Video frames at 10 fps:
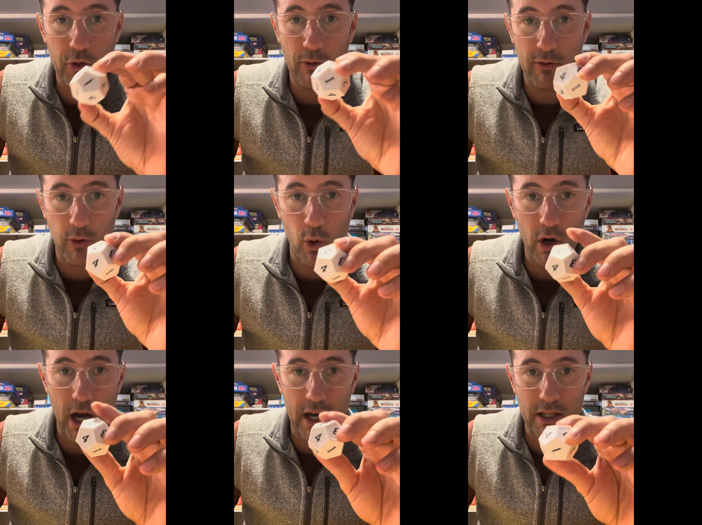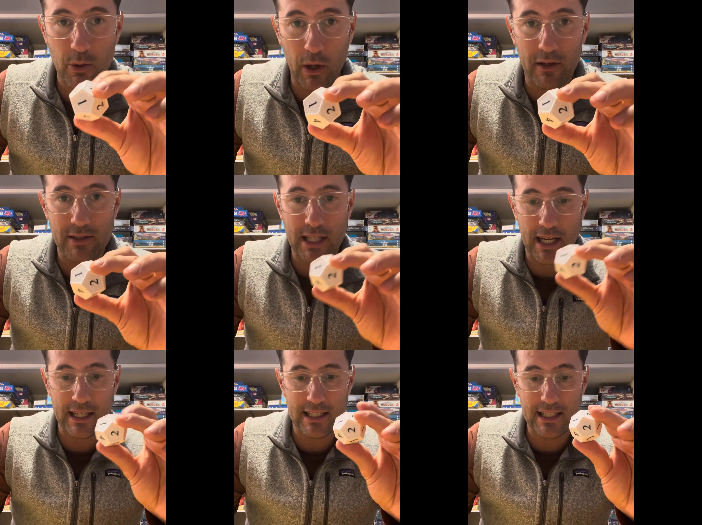4 on a
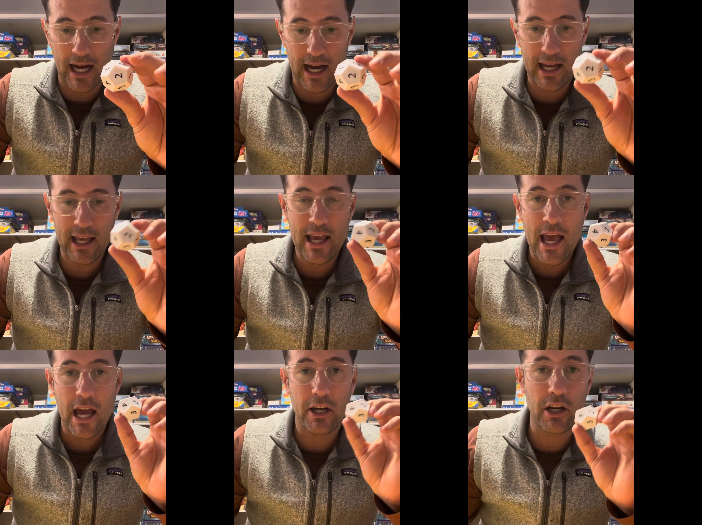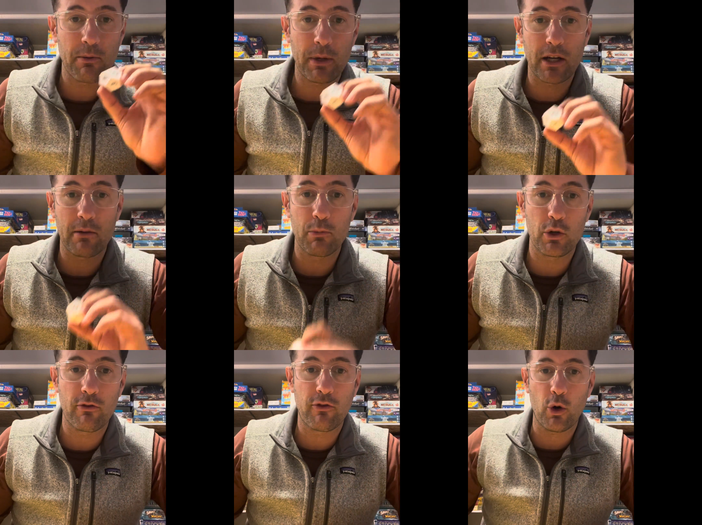12-sided die, and you're going to be able to
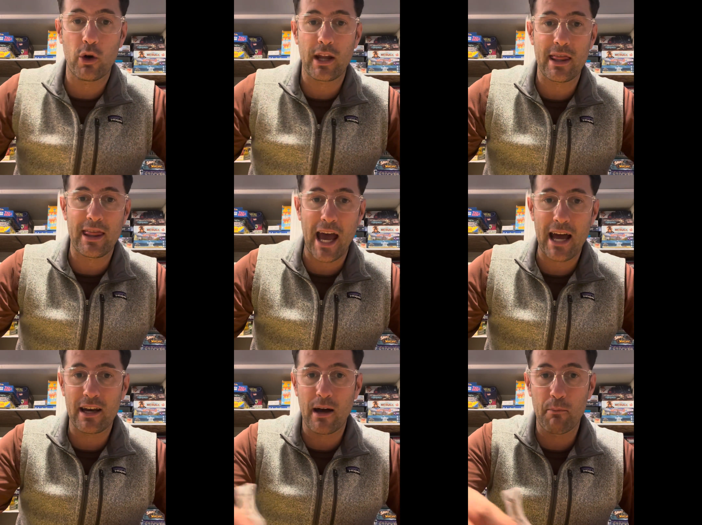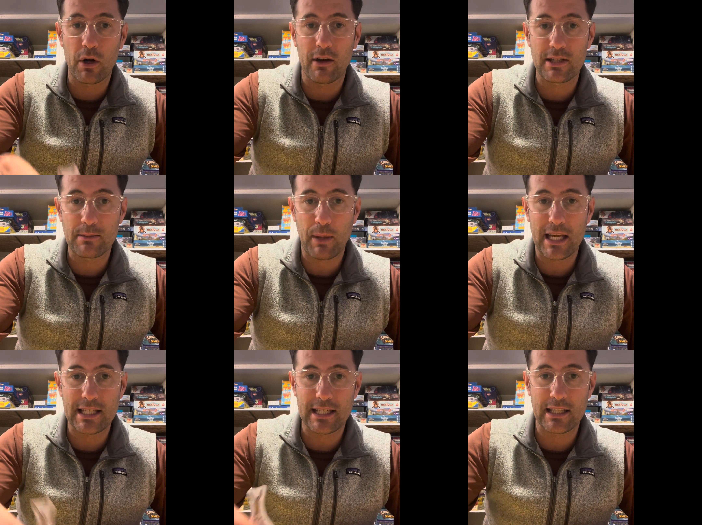move forward that number of
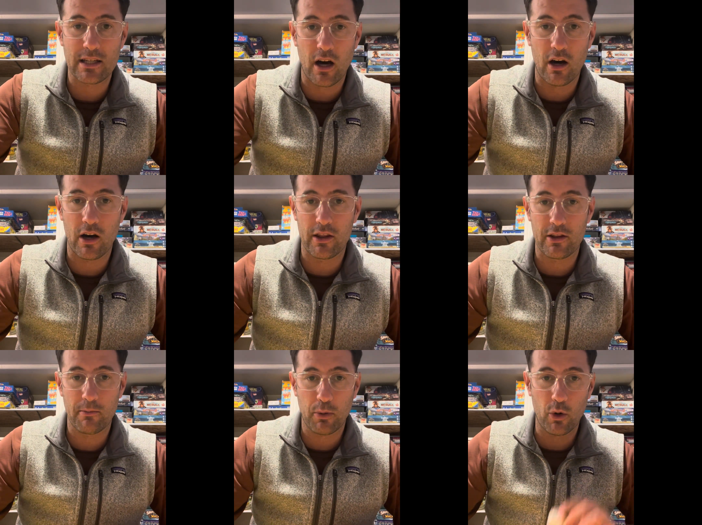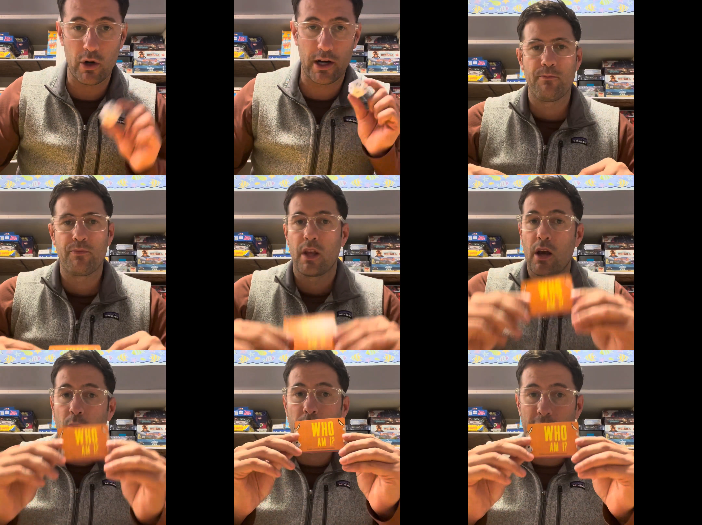spaces on the board.
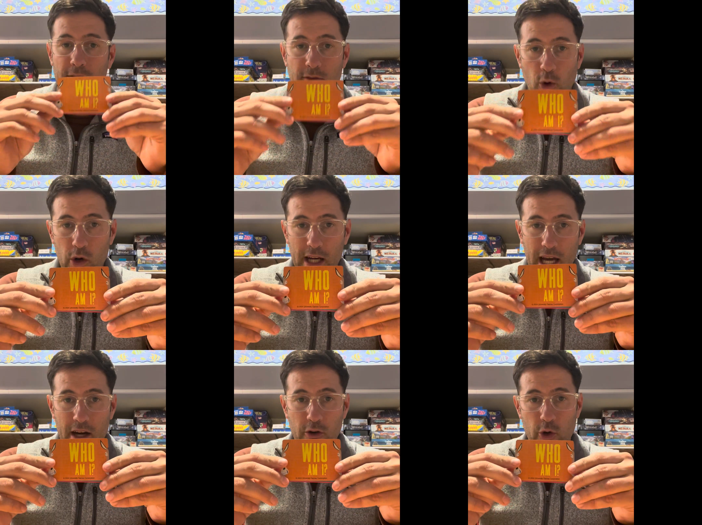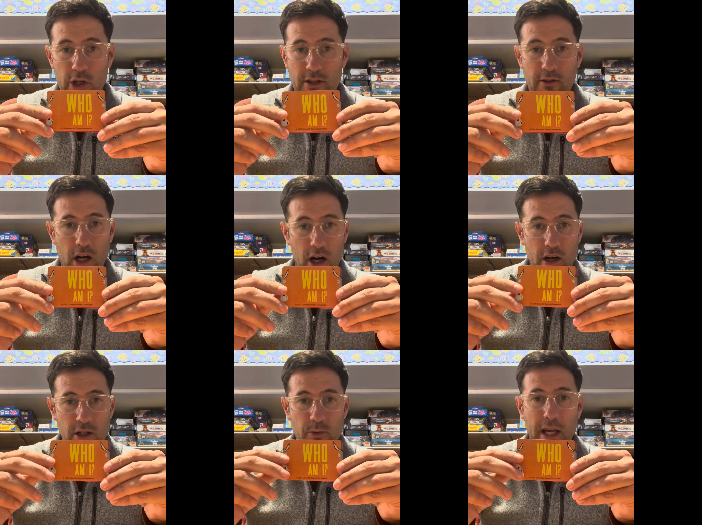We have 4 categories of
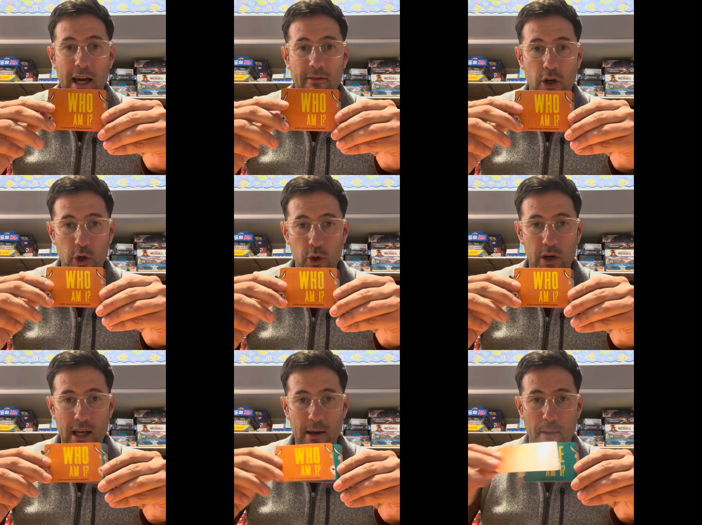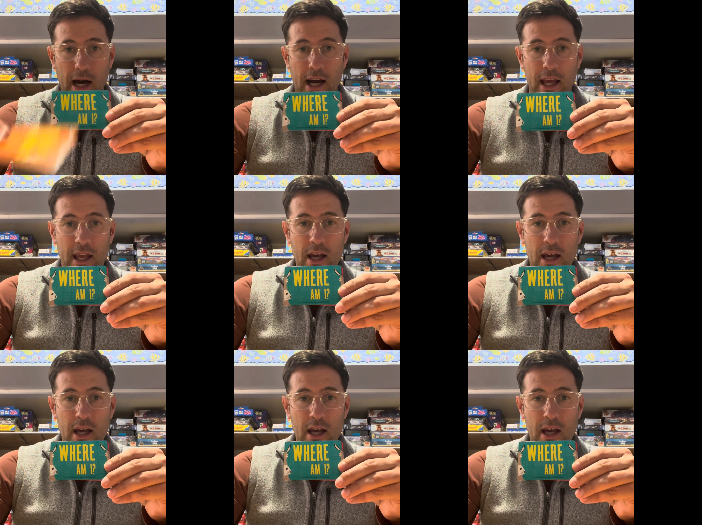cards. We have who am I,